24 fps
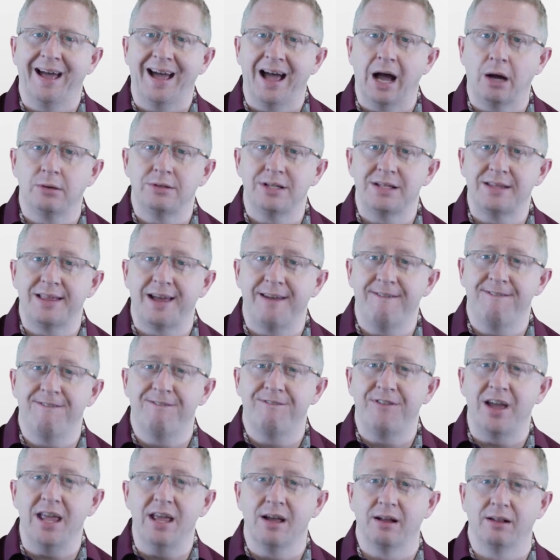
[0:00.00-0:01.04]
How did they
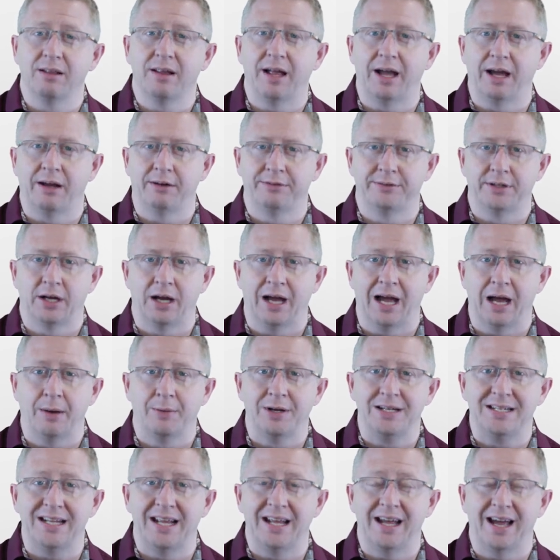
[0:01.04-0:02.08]
feel after our
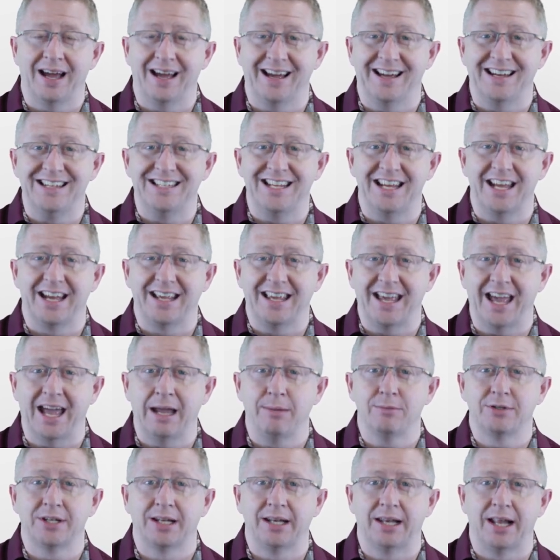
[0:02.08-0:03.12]
idea
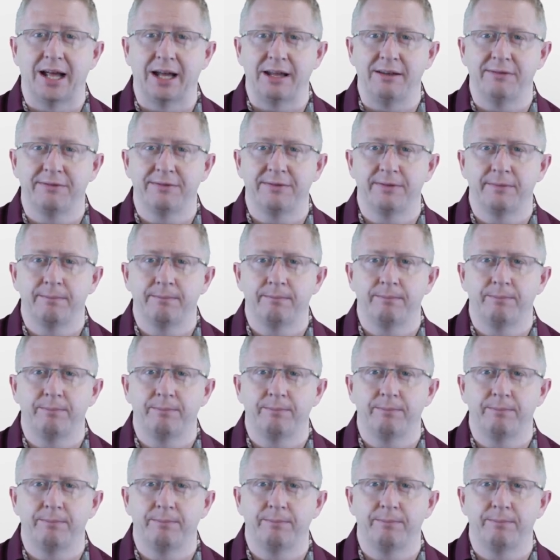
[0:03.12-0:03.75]
came to life?